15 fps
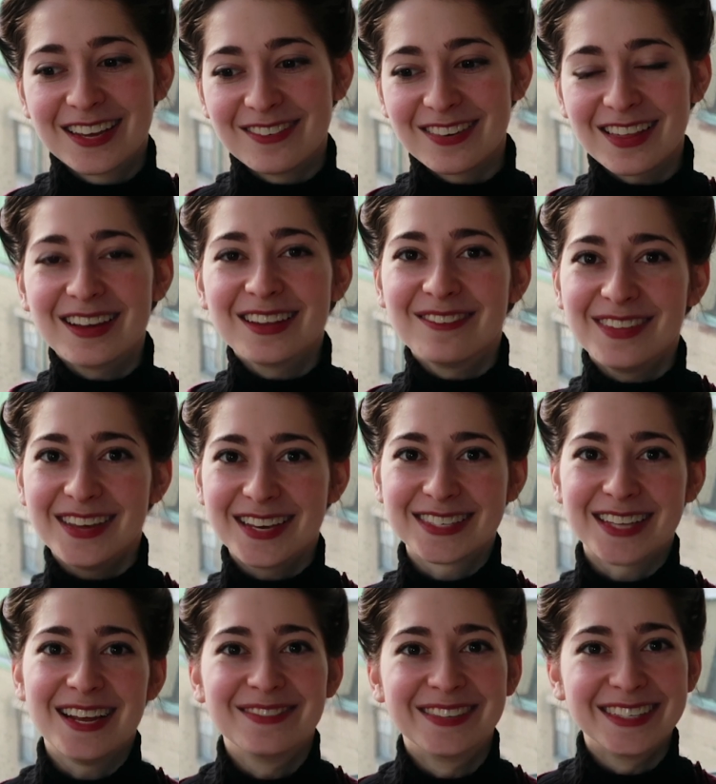with all of the
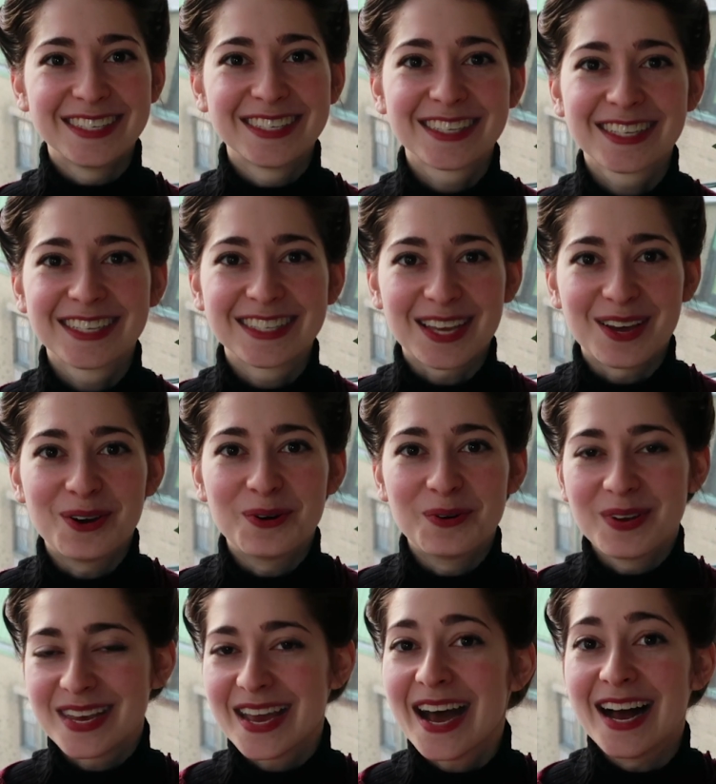excitement.
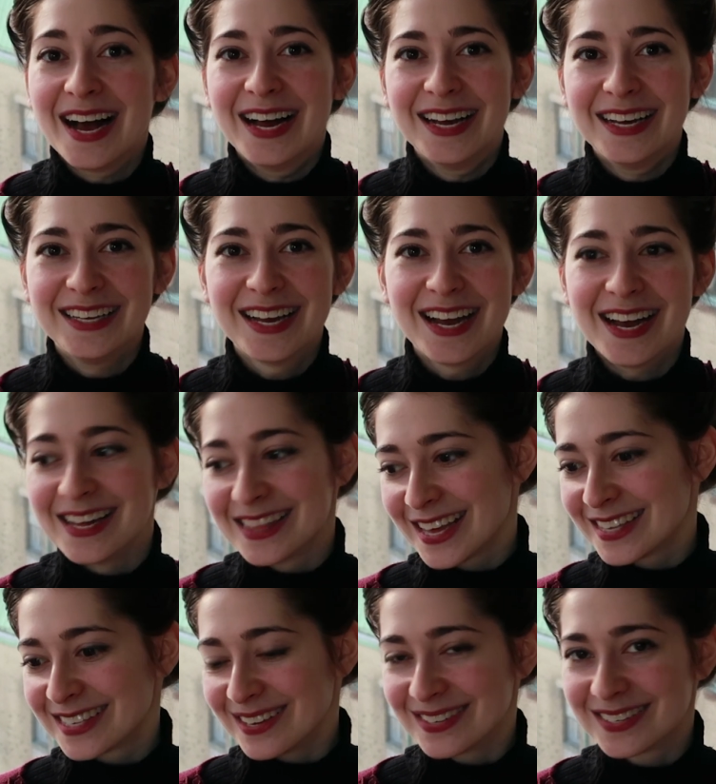So yeah,
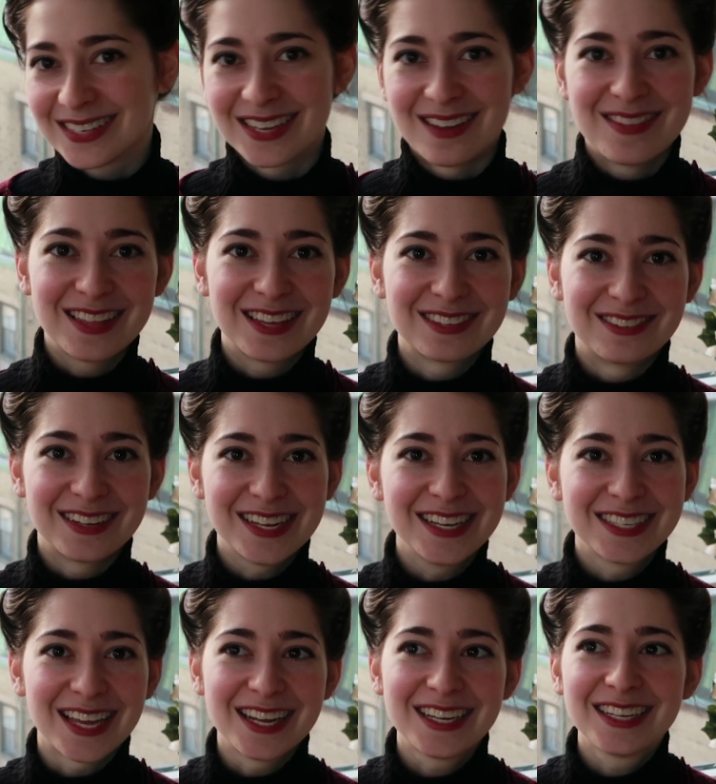that's also something that's really
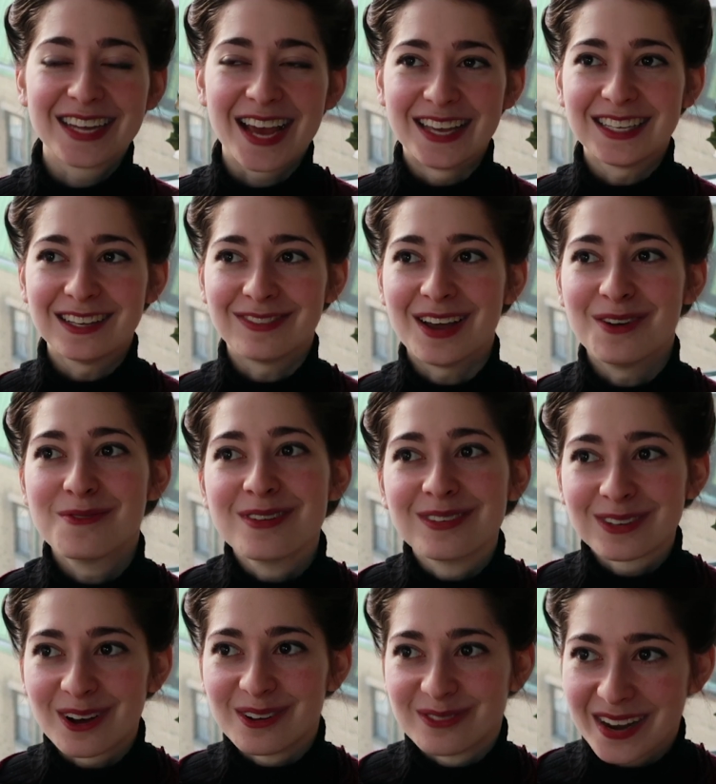excited, as if I
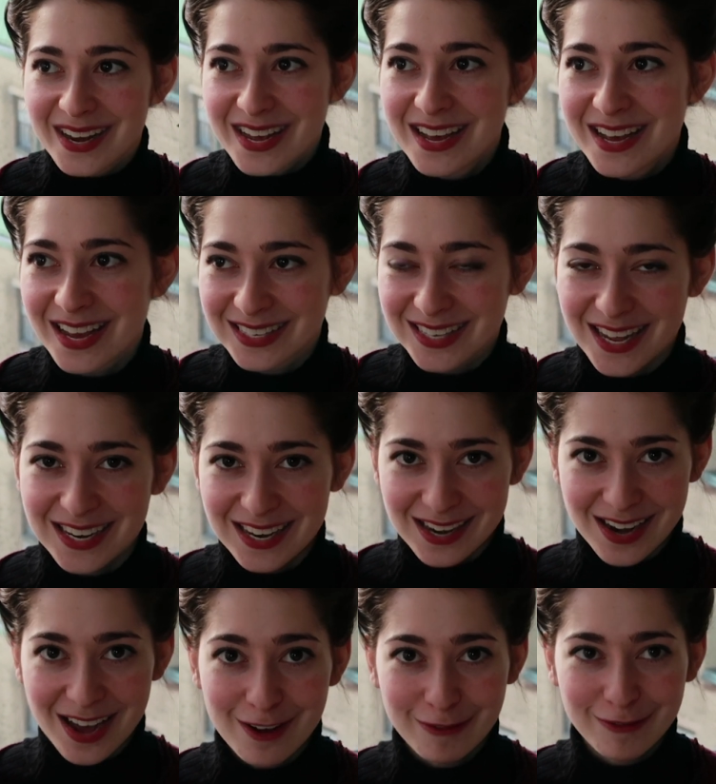weren't already excited
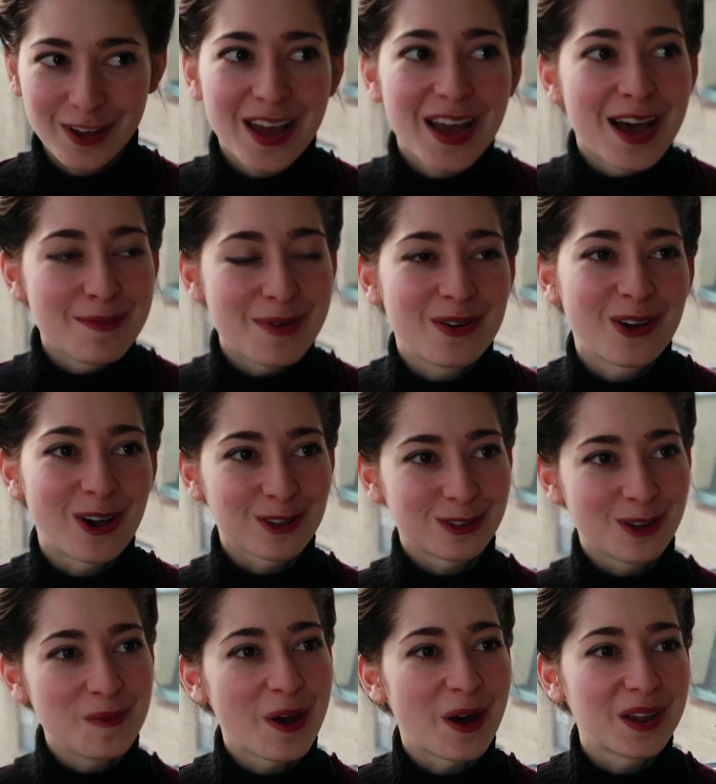enough about
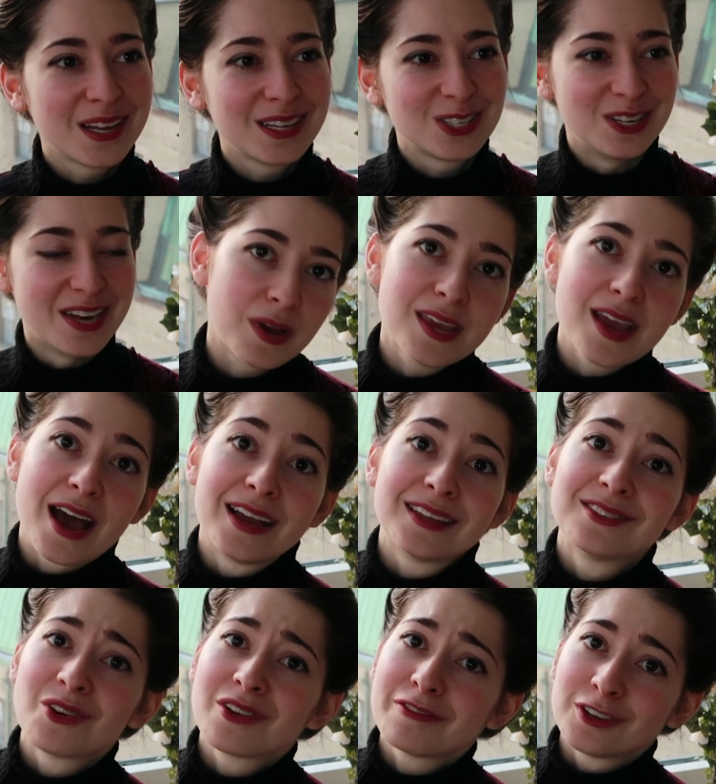Costume College. But yeah,
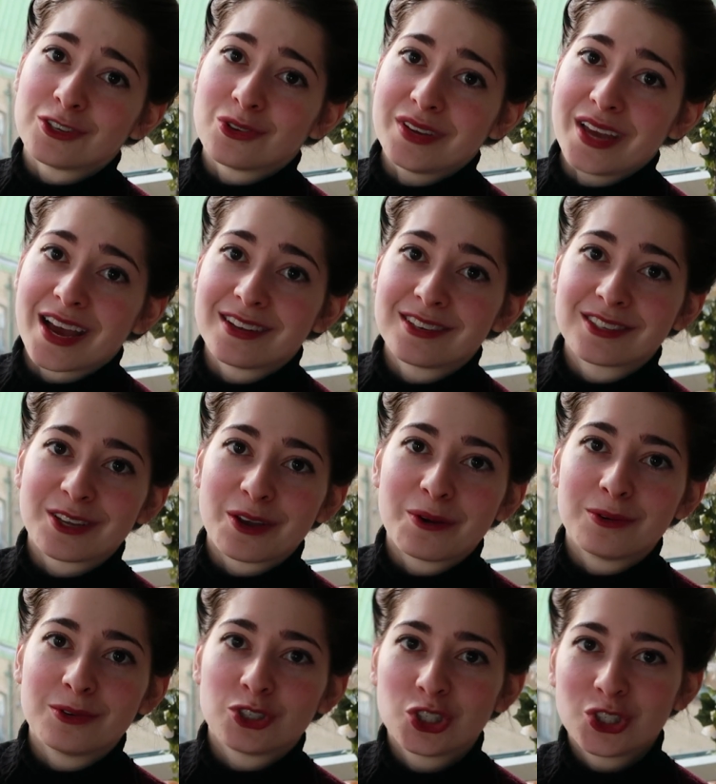it's not official yet,
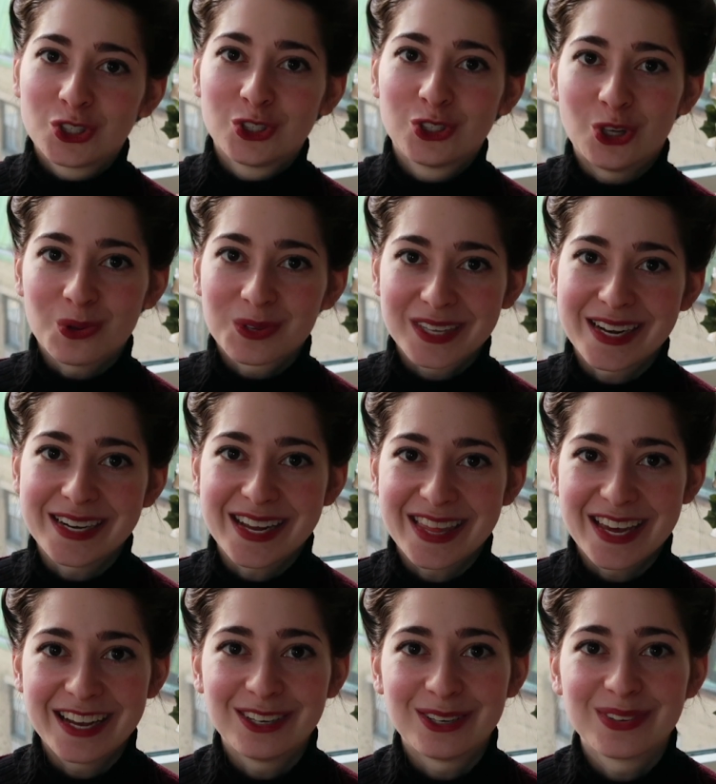so shh, don't say
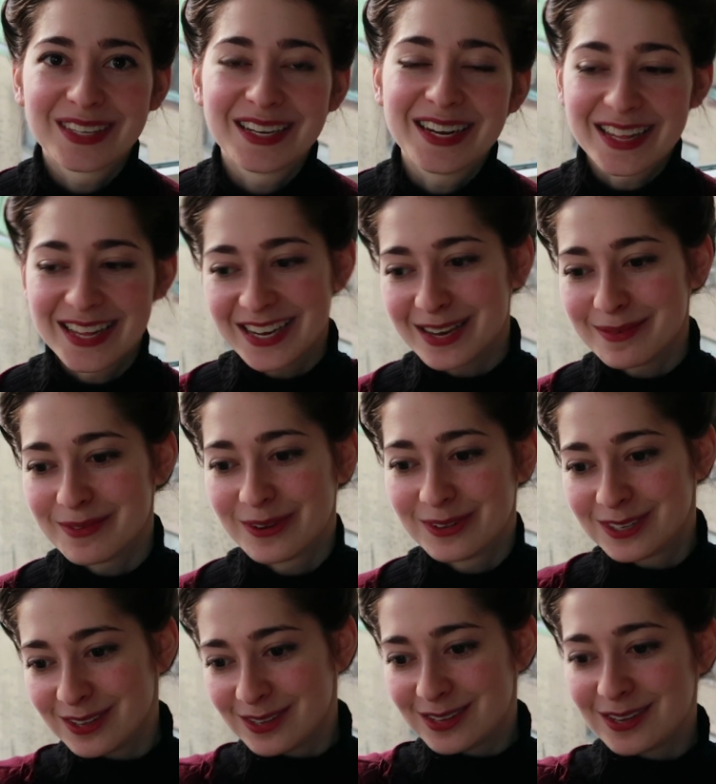anything
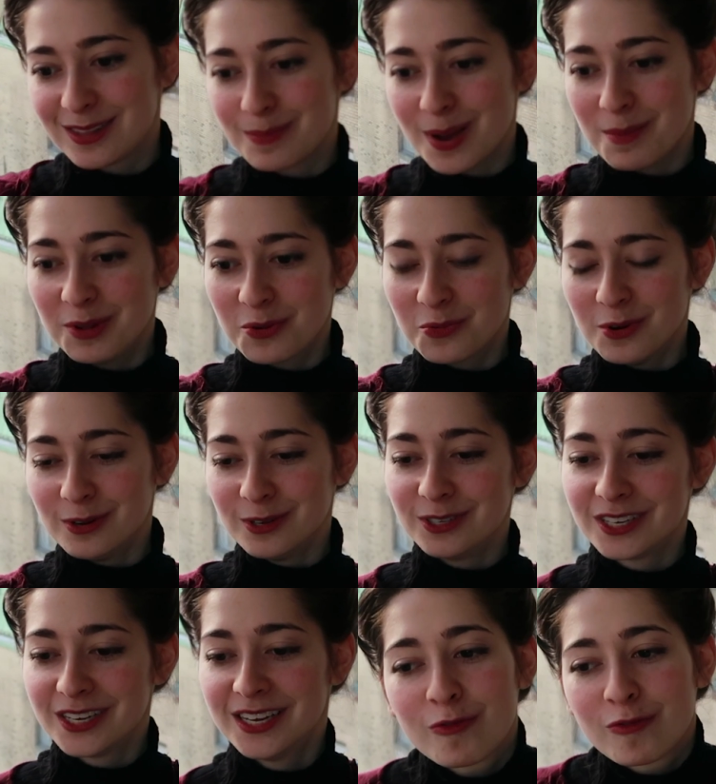to the public
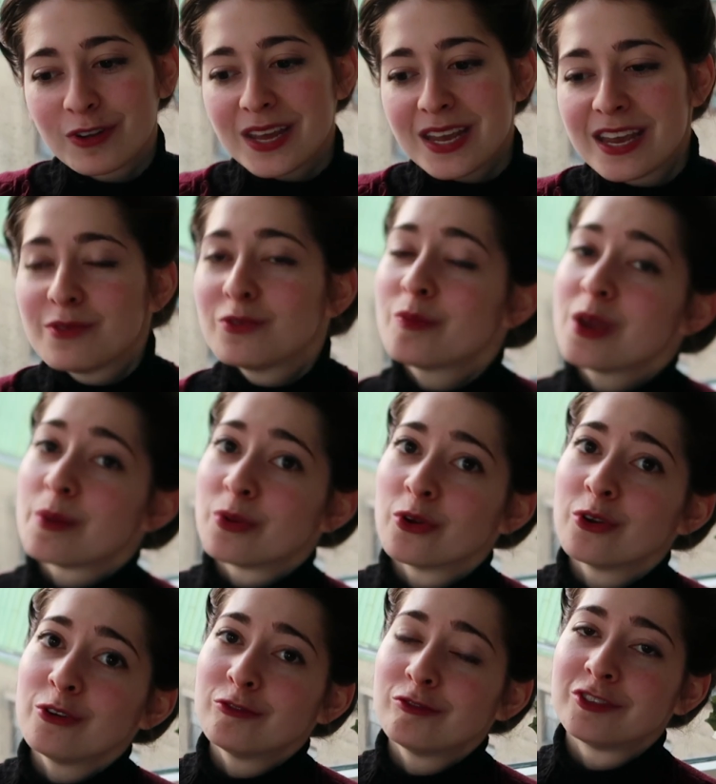world. Hopefully it will be
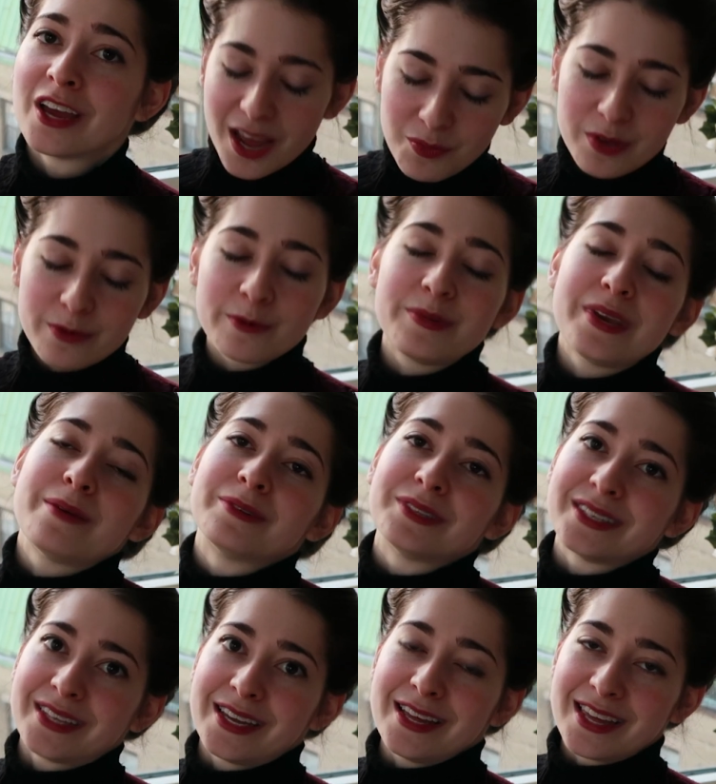approved, then we will be able
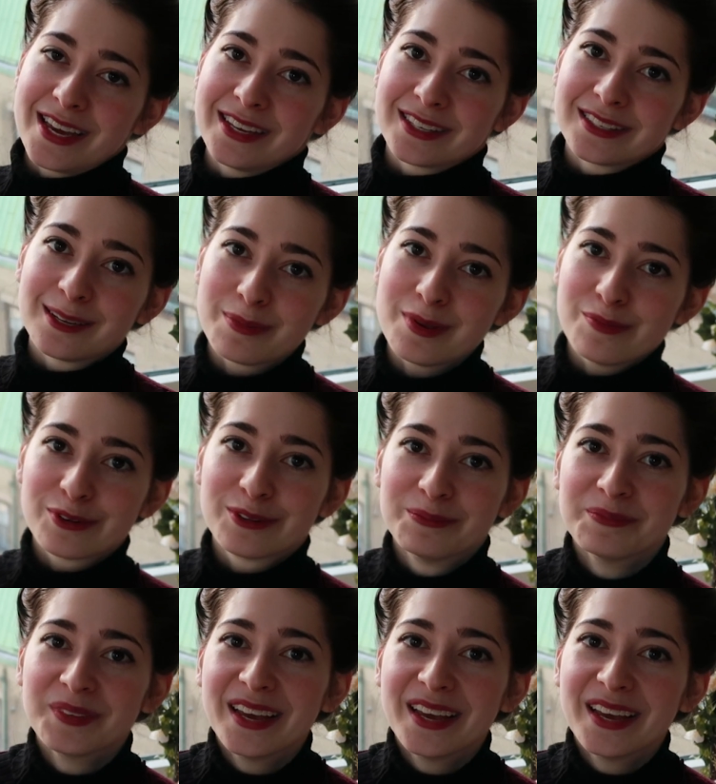to say things to people.